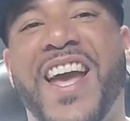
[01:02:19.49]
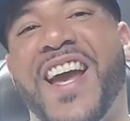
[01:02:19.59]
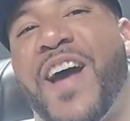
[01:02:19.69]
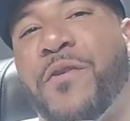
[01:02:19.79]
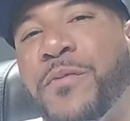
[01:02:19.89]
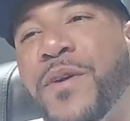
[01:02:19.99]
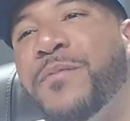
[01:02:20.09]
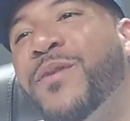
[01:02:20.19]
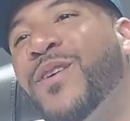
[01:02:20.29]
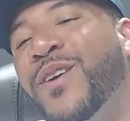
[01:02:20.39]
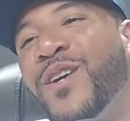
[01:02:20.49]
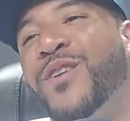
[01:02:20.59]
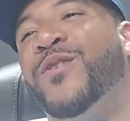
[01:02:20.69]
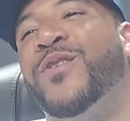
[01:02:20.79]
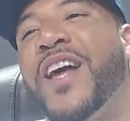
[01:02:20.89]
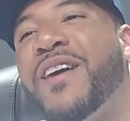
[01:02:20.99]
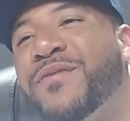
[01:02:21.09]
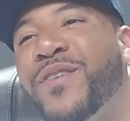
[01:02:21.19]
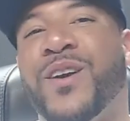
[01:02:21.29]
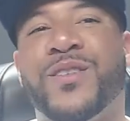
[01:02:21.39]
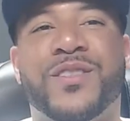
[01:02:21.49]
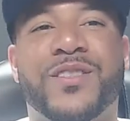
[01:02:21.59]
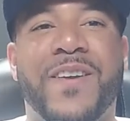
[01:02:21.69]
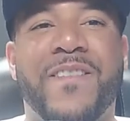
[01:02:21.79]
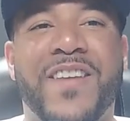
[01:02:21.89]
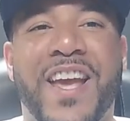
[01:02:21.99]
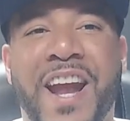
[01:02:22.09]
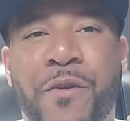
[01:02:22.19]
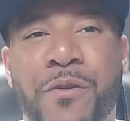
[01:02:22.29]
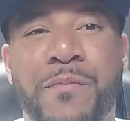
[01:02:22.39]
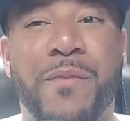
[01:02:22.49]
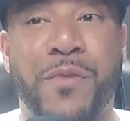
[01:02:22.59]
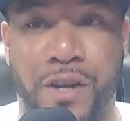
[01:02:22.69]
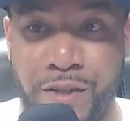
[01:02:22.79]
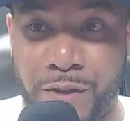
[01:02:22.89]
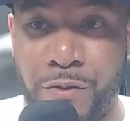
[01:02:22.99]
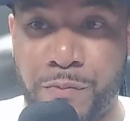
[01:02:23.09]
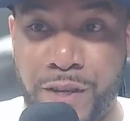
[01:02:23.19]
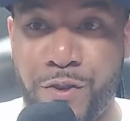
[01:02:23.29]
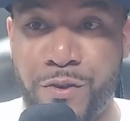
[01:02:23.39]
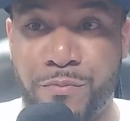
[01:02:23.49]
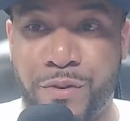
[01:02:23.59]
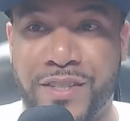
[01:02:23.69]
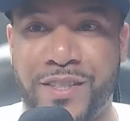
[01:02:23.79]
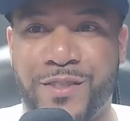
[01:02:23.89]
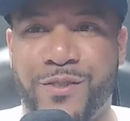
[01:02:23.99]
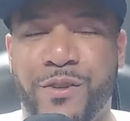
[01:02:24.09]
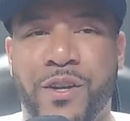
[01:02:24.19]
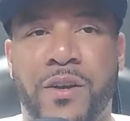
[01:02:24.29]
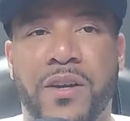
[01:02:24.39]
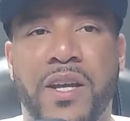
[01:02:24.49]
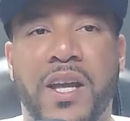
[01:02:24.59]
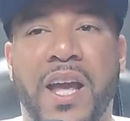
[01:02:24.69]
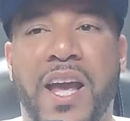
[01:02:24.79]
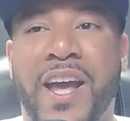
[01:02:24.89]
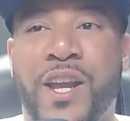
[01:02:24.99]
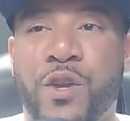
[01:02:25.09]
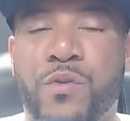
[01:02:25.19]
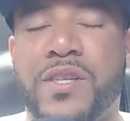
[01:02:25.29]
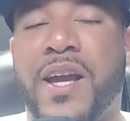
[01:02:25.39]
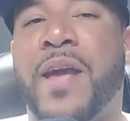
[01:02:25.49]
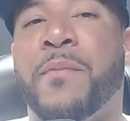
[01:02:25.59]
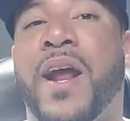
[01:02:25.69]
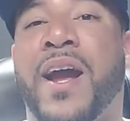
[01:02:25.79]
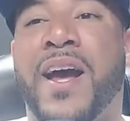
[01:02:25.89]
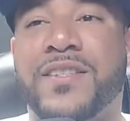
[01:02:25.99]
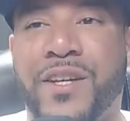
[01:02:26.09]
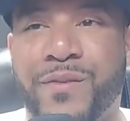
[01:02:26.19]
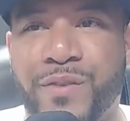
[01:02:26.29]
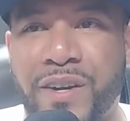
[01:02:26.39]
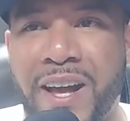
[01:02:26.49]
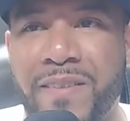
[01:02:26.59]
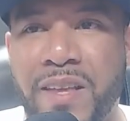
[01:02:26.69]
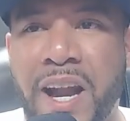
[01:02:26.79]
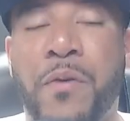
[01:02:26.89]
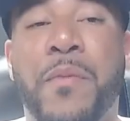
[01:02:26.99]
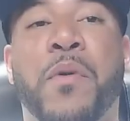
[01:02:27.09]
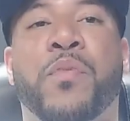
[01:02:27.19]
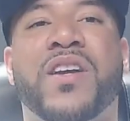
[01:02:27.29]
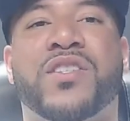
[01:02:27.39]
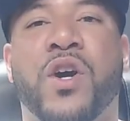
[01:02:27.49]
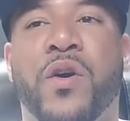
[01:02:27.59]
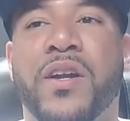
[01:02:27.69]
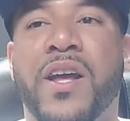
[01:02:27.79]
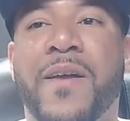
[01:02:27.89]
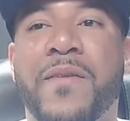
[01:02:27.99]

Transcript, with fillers: And I remember doing that verse, and I remember, because it was me, you, and Bricks in the studio, and you was like, hey, man, I got something for that. And I remember Bricks going.